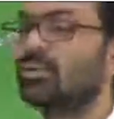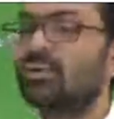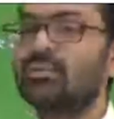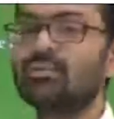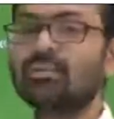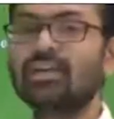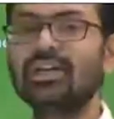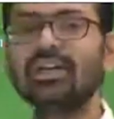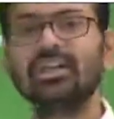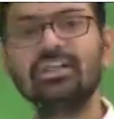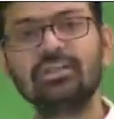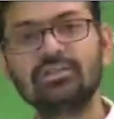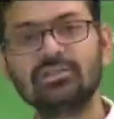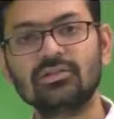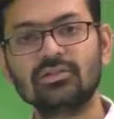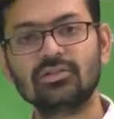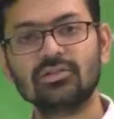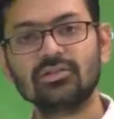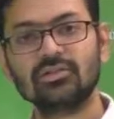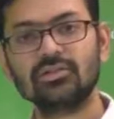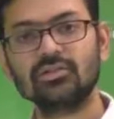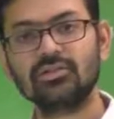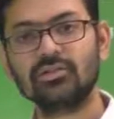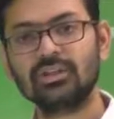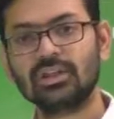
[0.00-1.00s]
but BD is
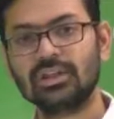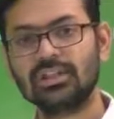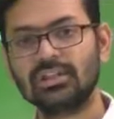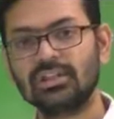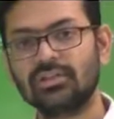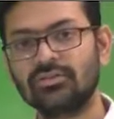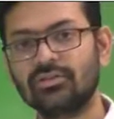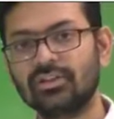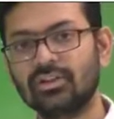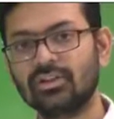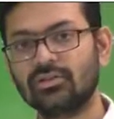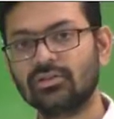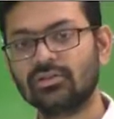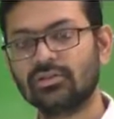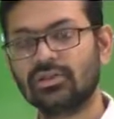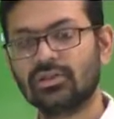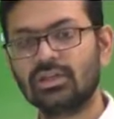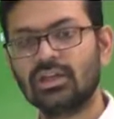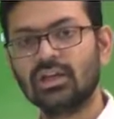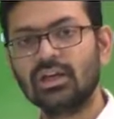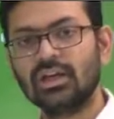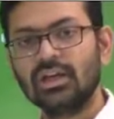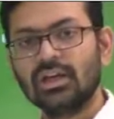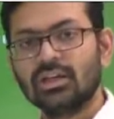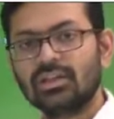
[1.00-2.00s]
equals to change in
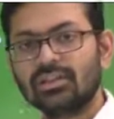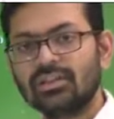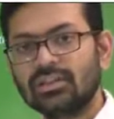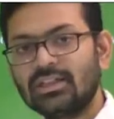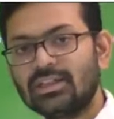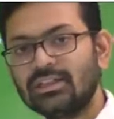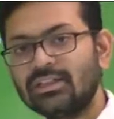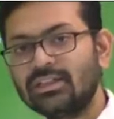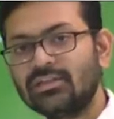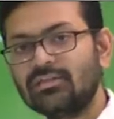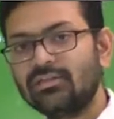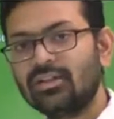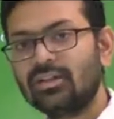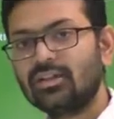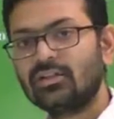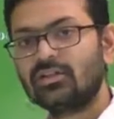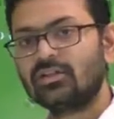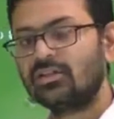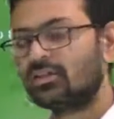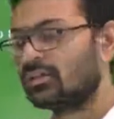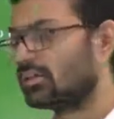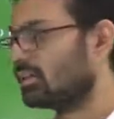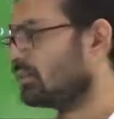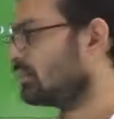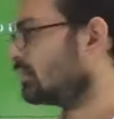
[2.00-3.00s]
velocity. Change in
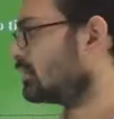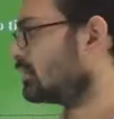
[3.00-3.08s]
velocity